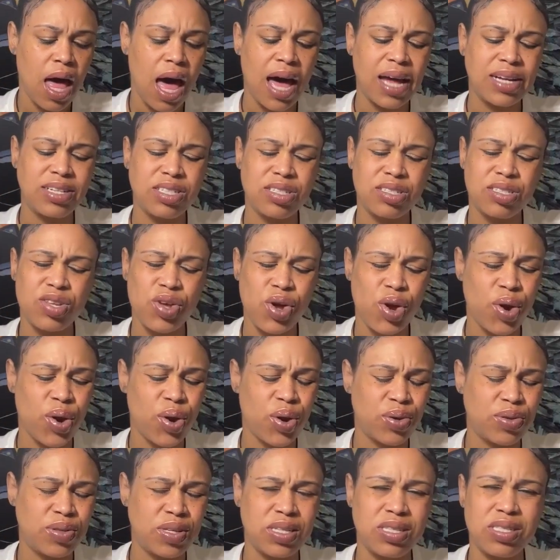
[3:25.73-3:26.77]
I just
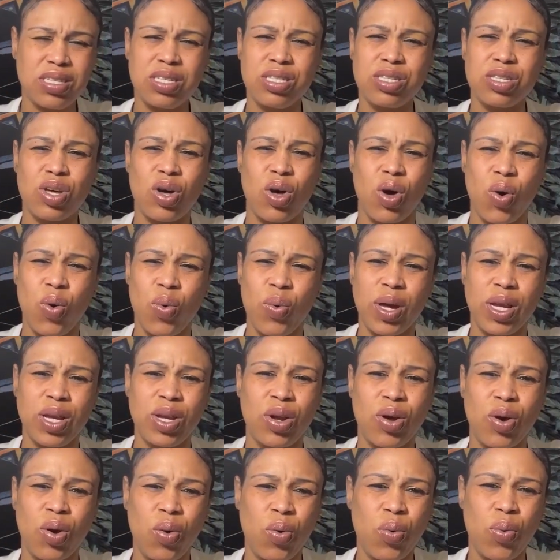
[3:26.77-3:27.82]
heard this is going
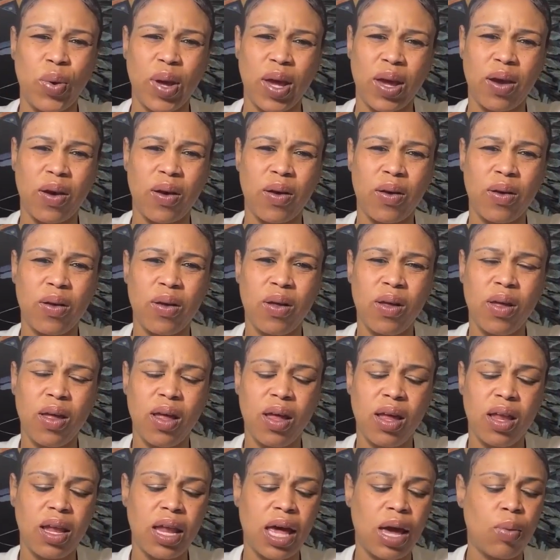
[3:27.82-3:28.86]
nowhere.
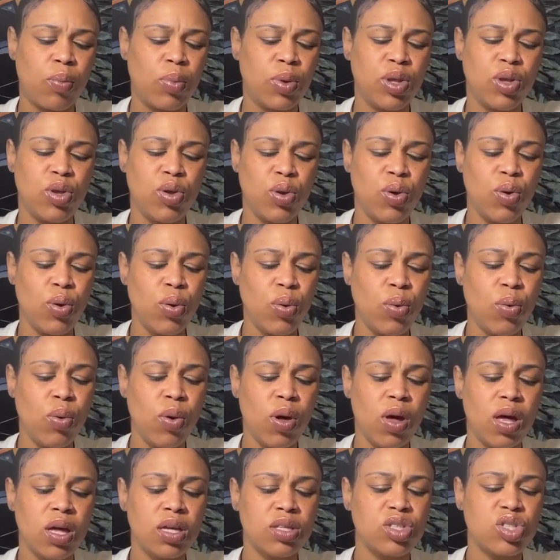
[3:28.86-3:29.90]
Like when you
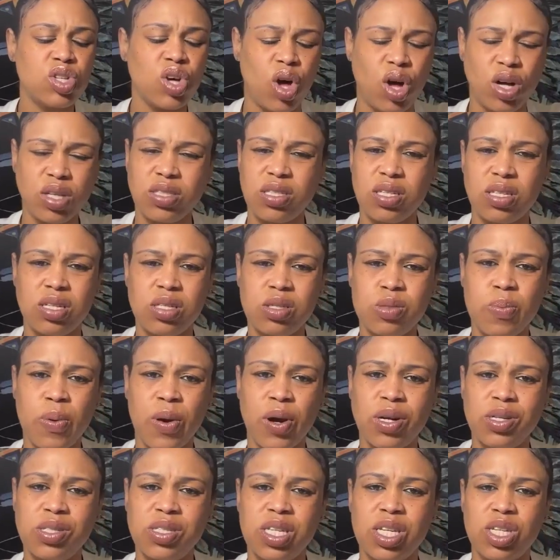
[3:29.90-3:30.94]
talk to this
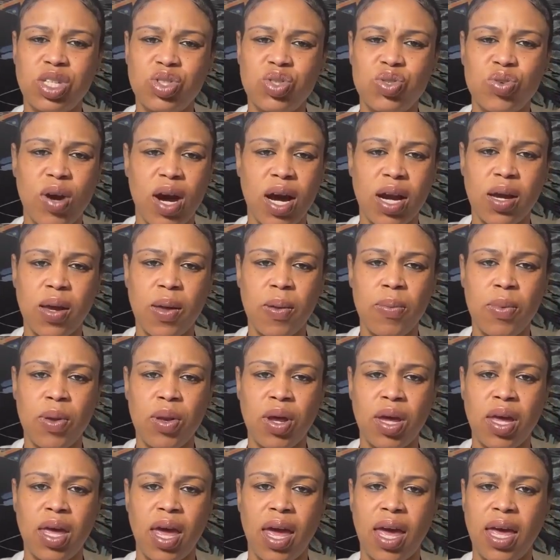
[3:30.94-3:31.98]
person and try to
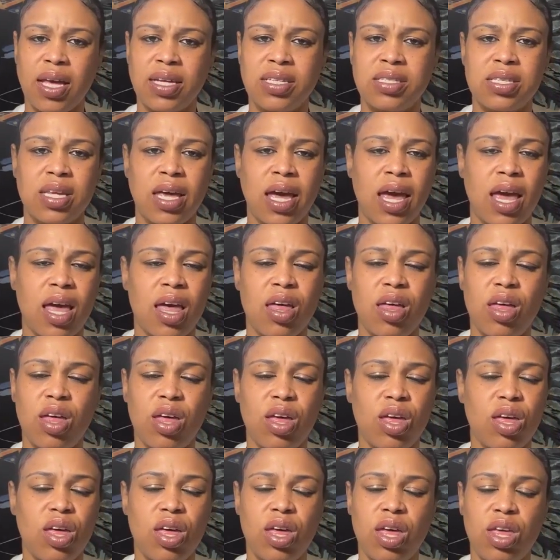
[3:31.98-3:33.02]
communicate, it's like
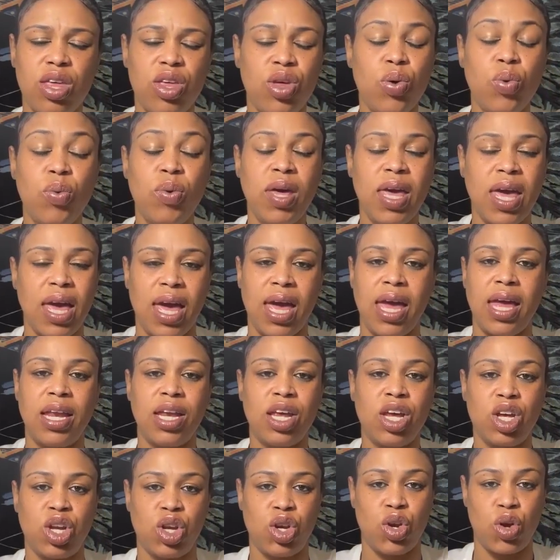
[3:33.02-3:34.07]
you get
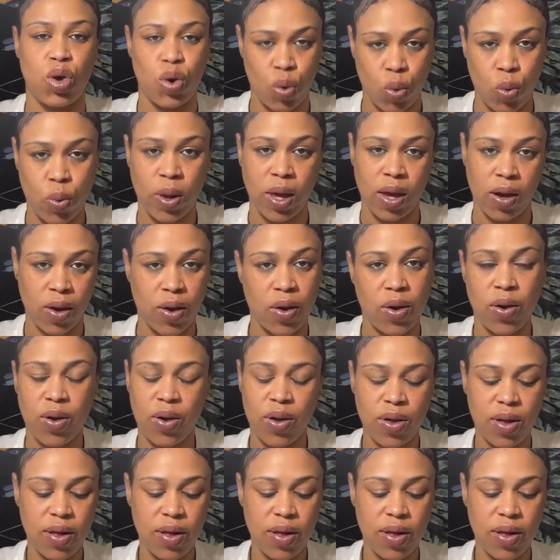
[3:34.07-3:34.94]
nowhere.